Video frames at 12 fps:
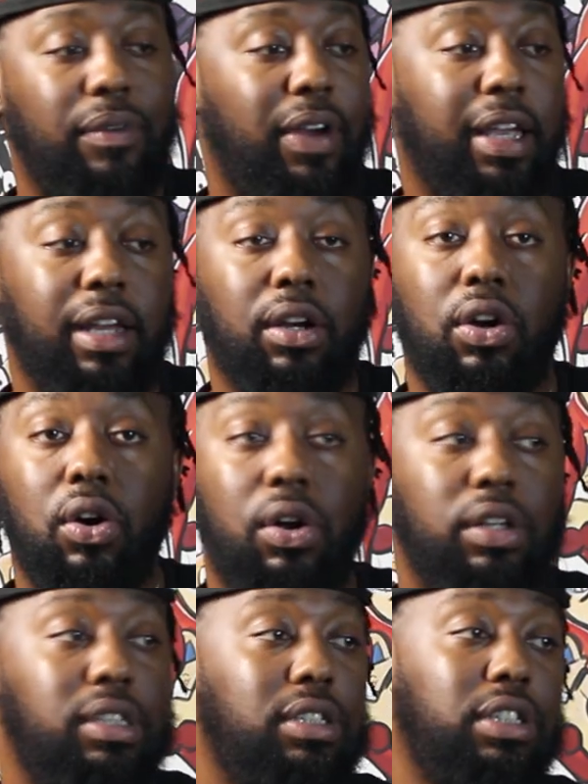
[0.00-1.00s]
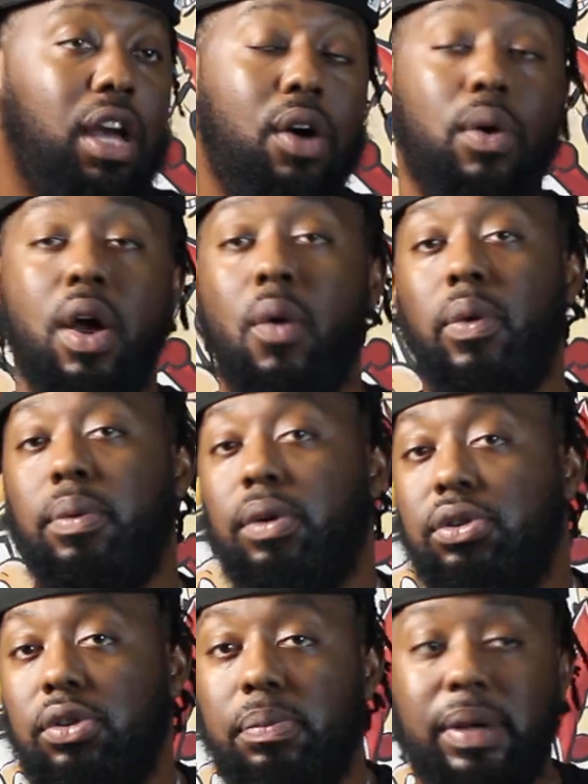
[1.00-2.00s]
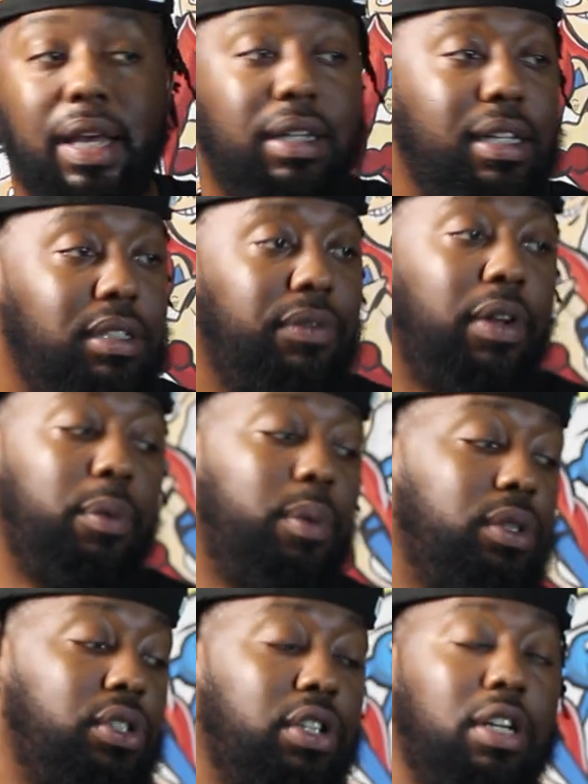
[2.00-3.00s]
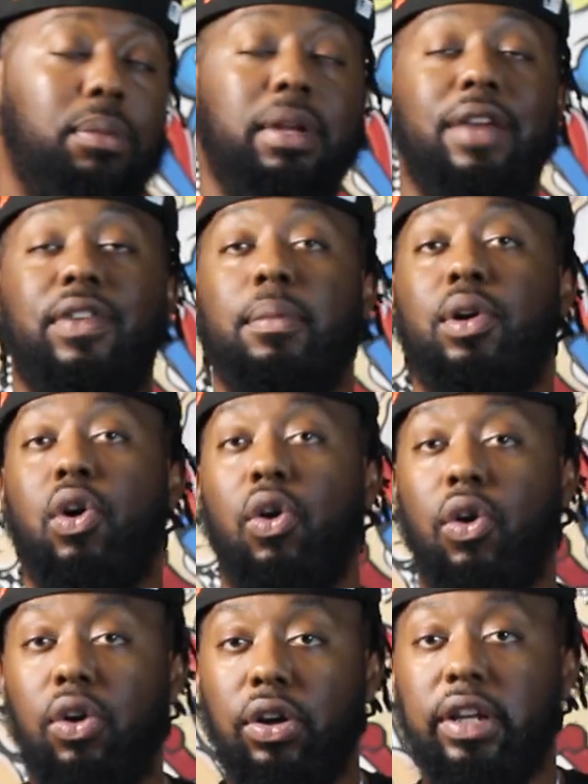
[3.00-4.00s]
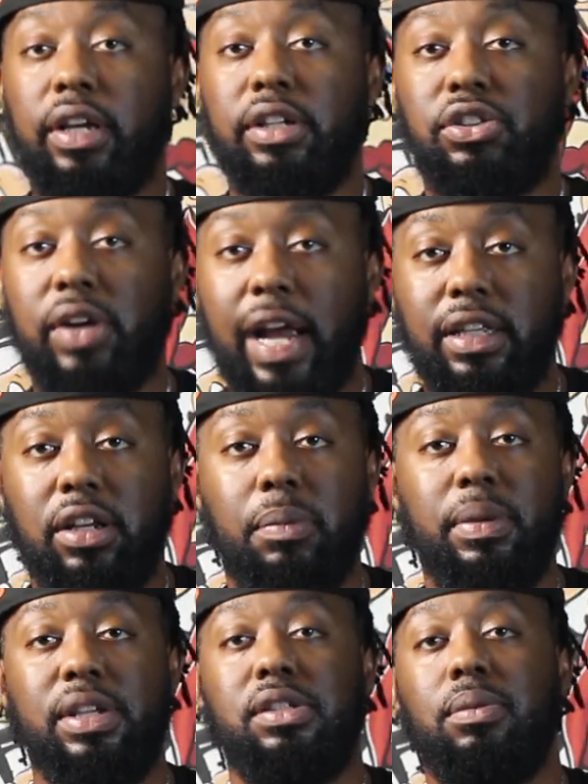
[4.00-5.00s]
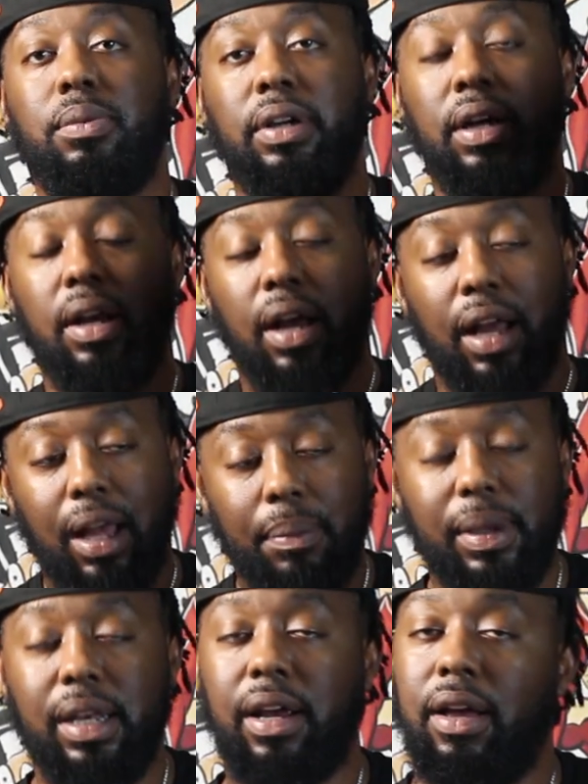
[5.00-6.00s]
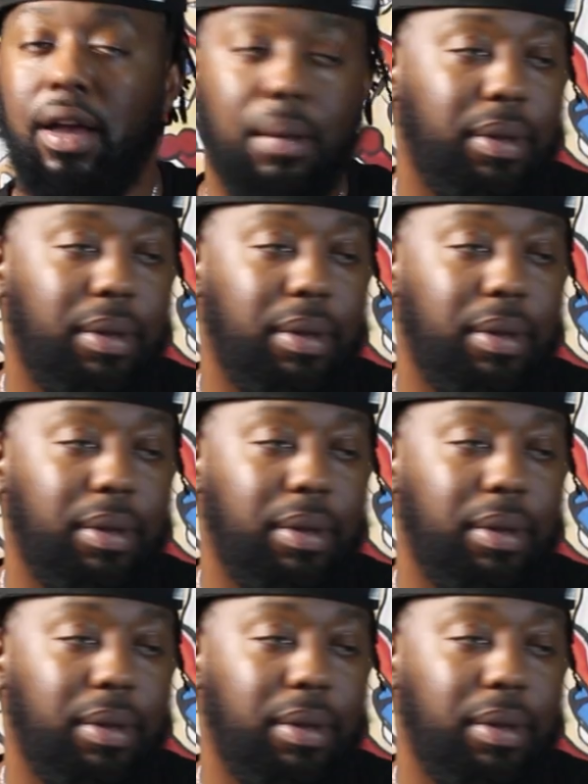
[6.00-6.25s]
If I get a call and says, yo, we want you to be at this event, we want you to come there. If I'm called and contracted to be somewhere, I'll be there.